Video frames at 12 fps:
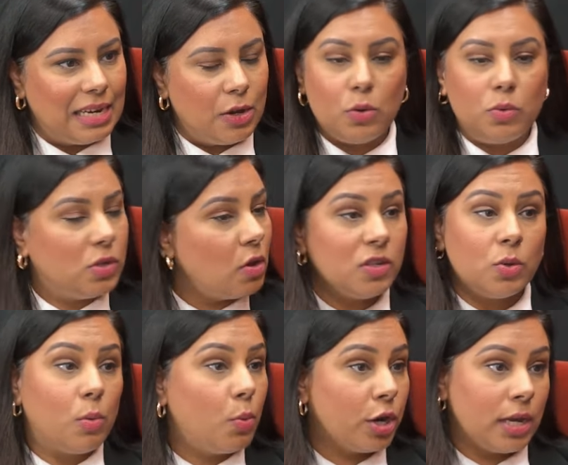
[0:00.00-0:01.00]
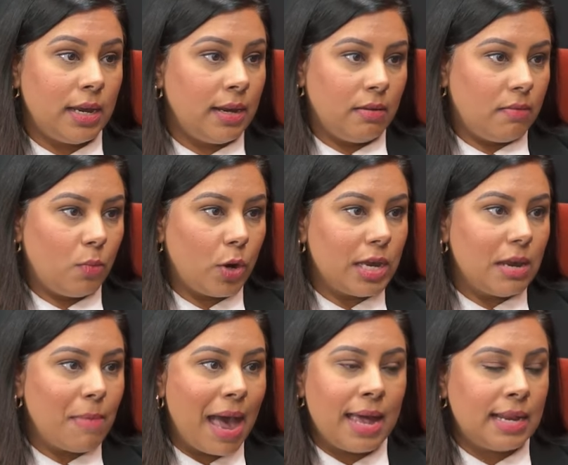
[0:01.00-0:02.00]
who, who's also a working
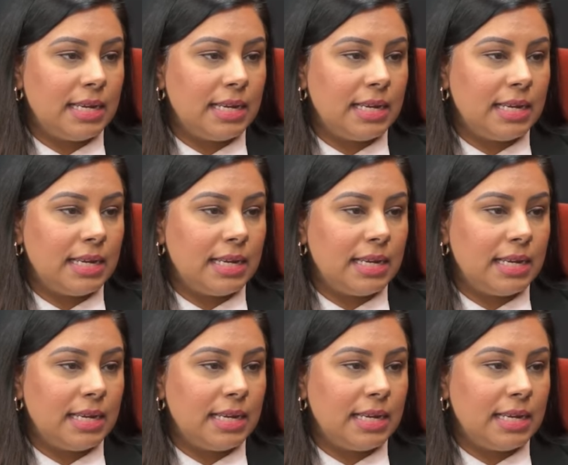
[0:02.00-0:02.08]
working man,